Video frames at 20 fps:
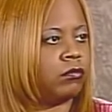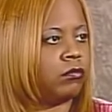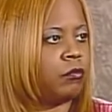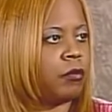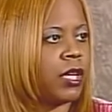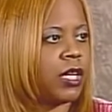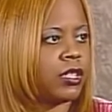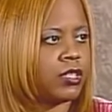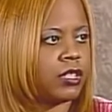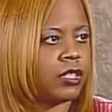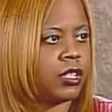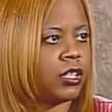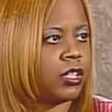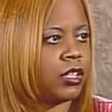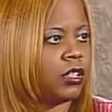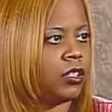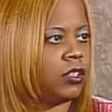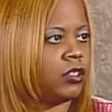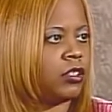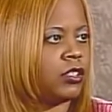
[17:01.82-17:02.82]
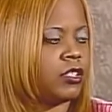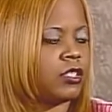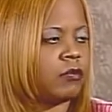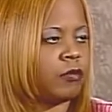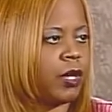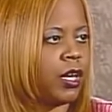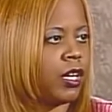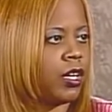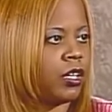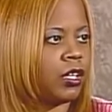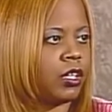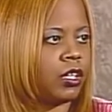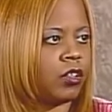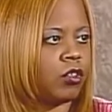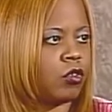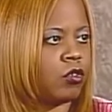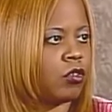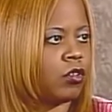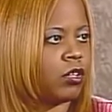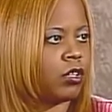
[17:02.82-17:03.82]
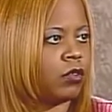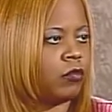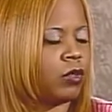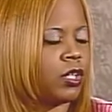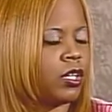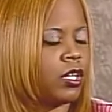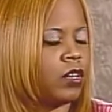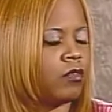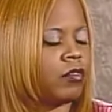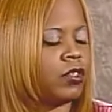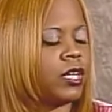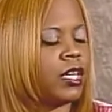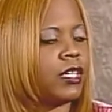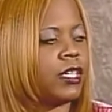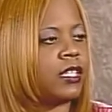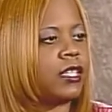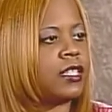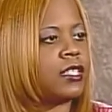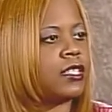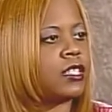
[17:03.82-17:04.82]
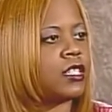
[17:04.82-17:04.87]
Mexican, Hispanic, or whatever. They need